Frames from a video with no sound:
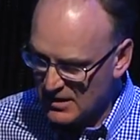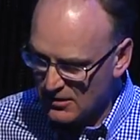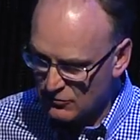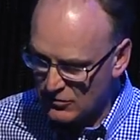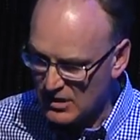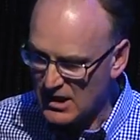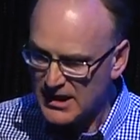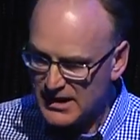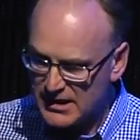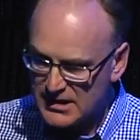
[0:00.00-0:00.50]

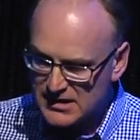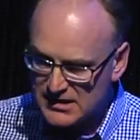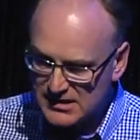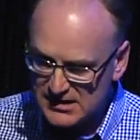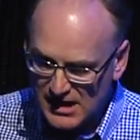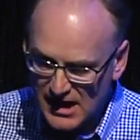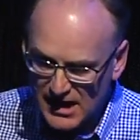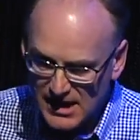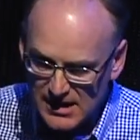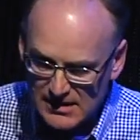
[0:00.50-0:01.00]
Ryan
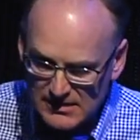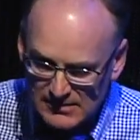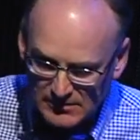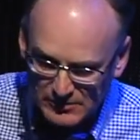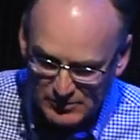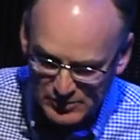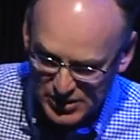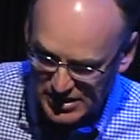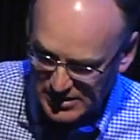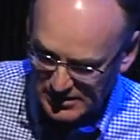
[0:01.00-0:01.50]
is a
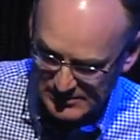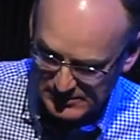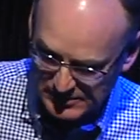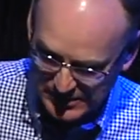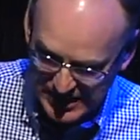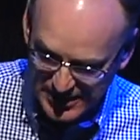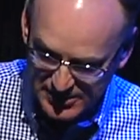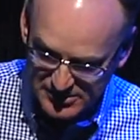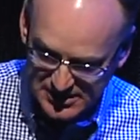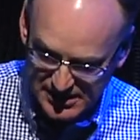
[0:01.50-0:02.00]
brilliant
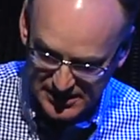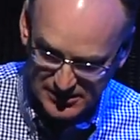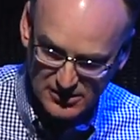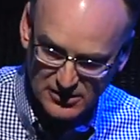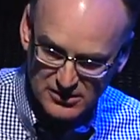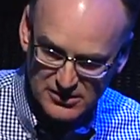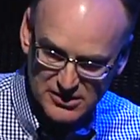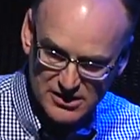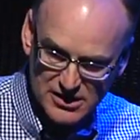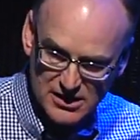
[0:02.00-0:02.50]

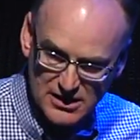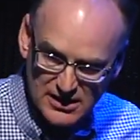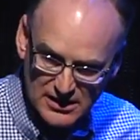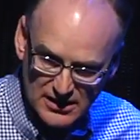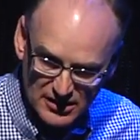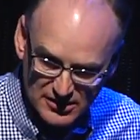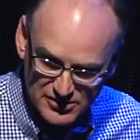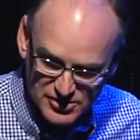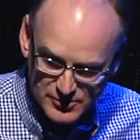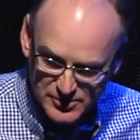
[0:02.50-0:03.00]

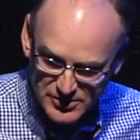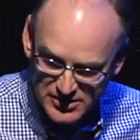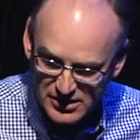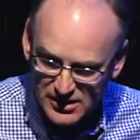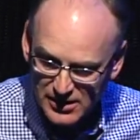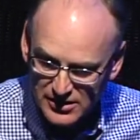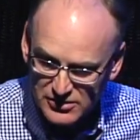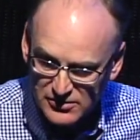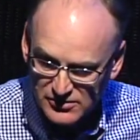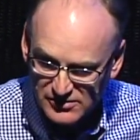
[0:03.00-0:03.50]
biotechnology
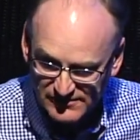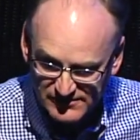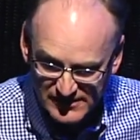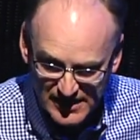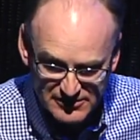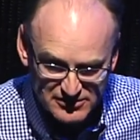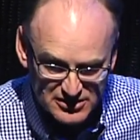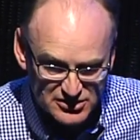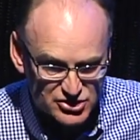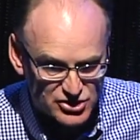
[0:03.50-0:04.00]
entrepreneur who's
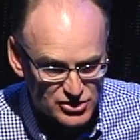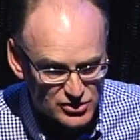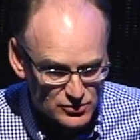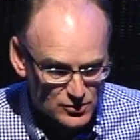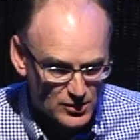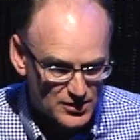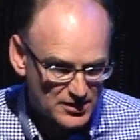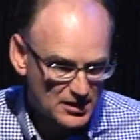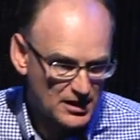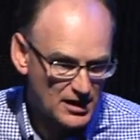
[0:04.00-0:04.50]
founded
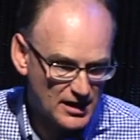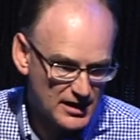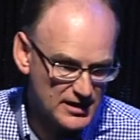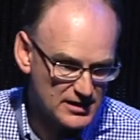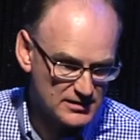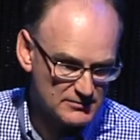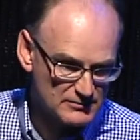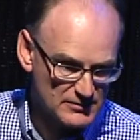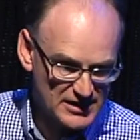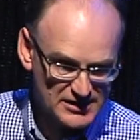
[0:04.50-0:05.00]
2
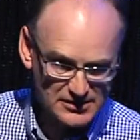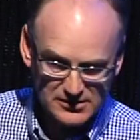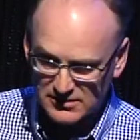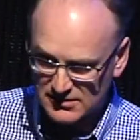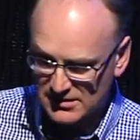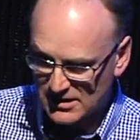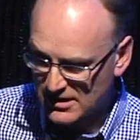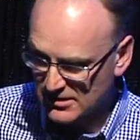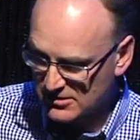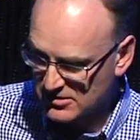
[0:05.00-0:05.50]
online medical
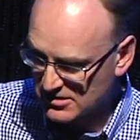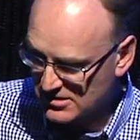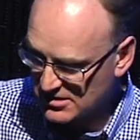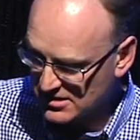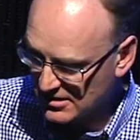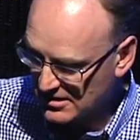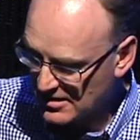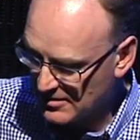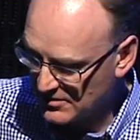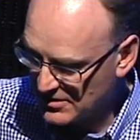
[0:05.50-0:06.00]

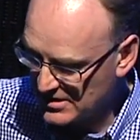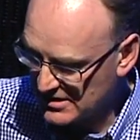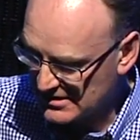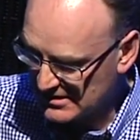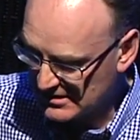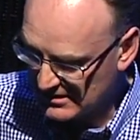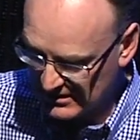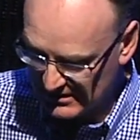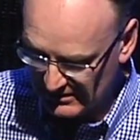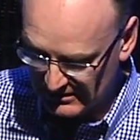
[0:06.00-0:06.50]
diagnostic companies,
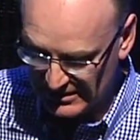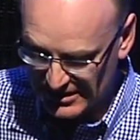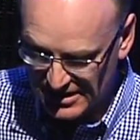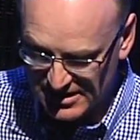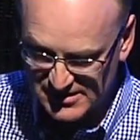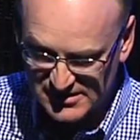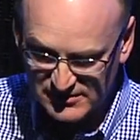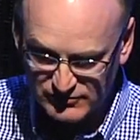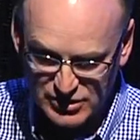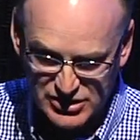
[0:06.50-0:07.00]
the
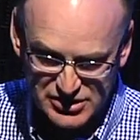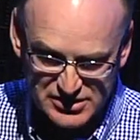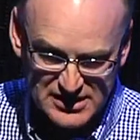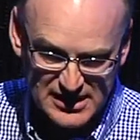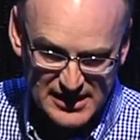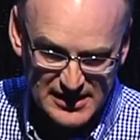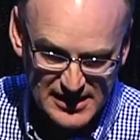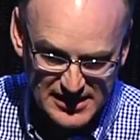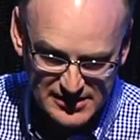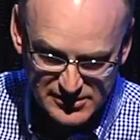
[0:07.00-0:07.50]
last of which,
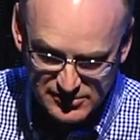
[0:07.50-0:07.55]
DNA